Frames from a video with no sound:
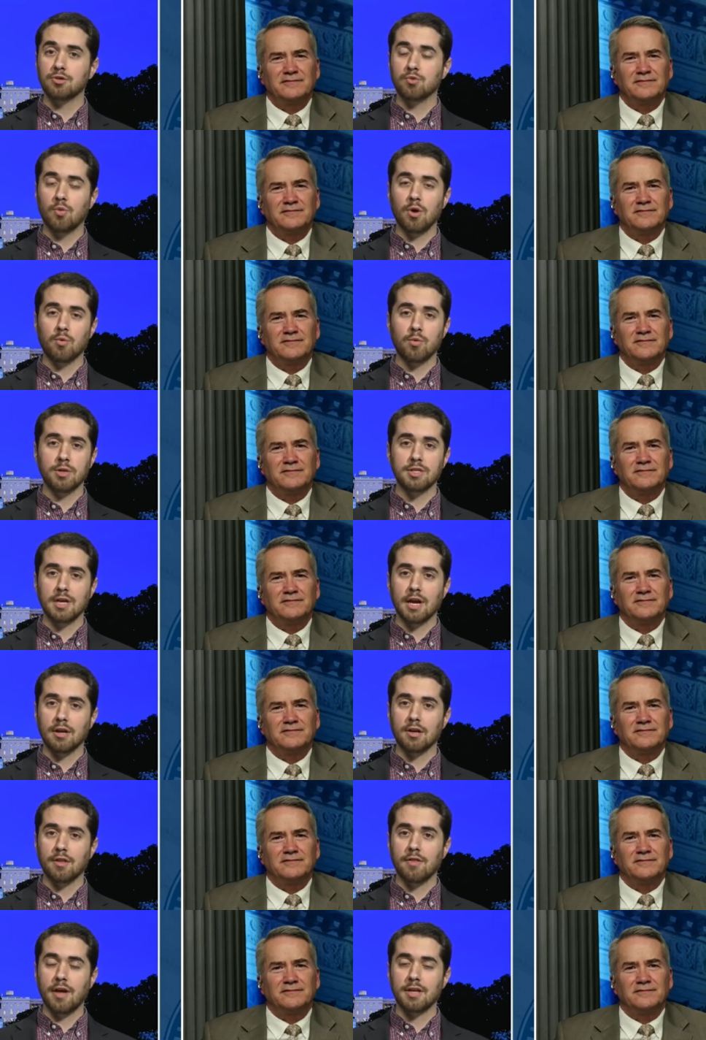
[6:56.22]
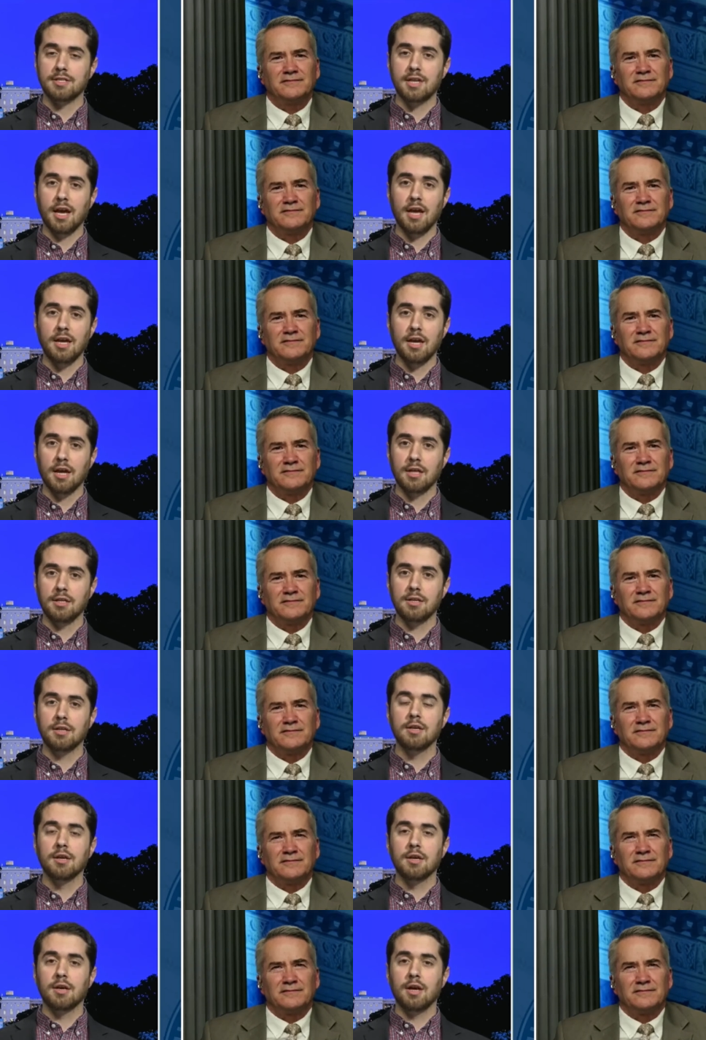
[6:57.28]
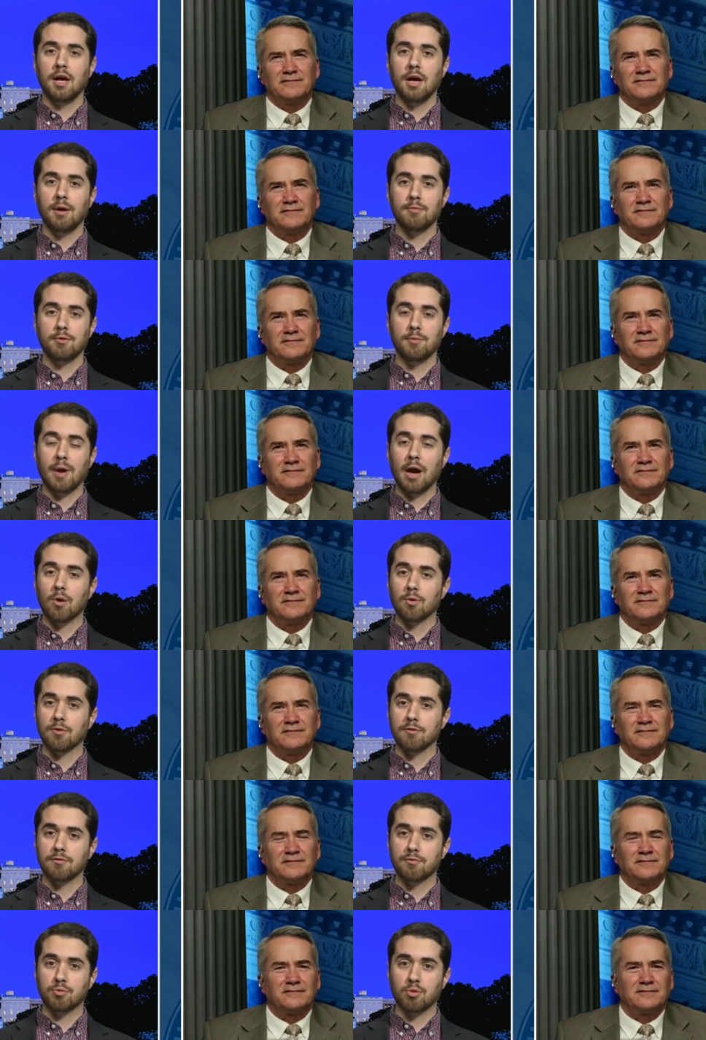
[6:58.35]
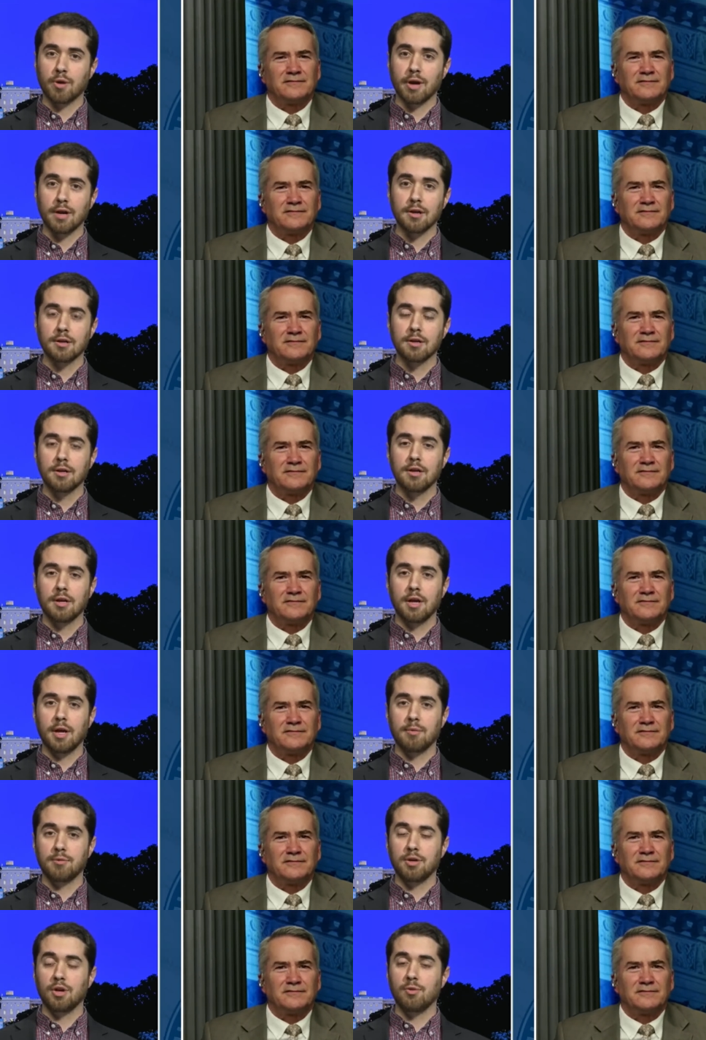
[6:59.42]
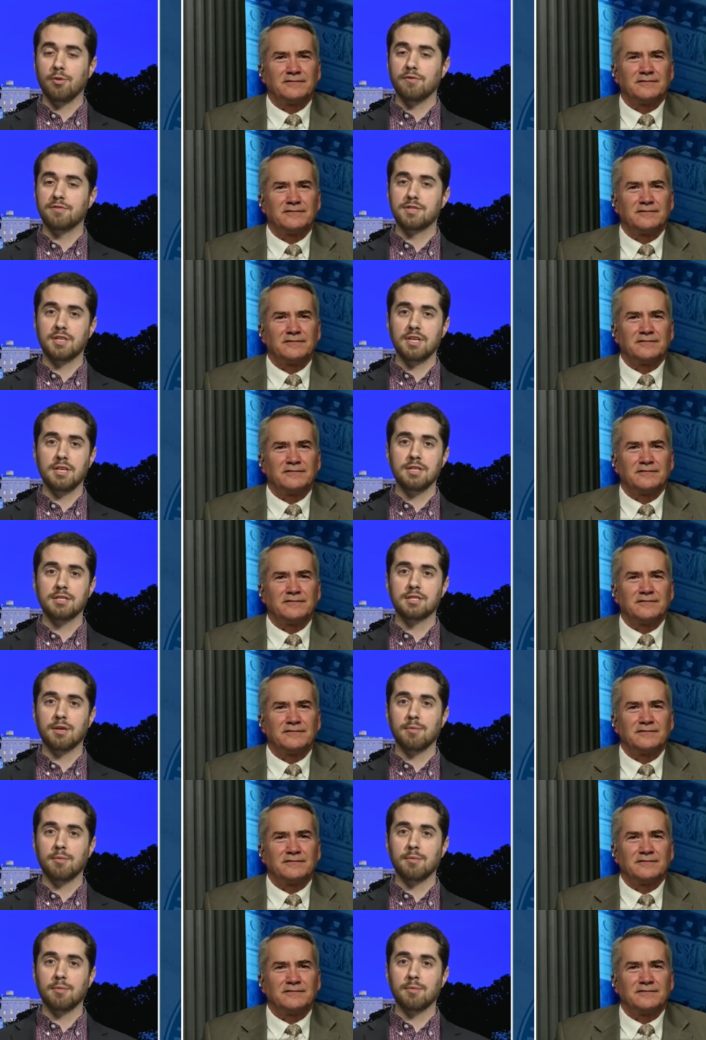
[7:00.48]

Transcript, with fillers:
Speaker 1: what went down on that day and um, the power of prayer. Um, you know, we've seen some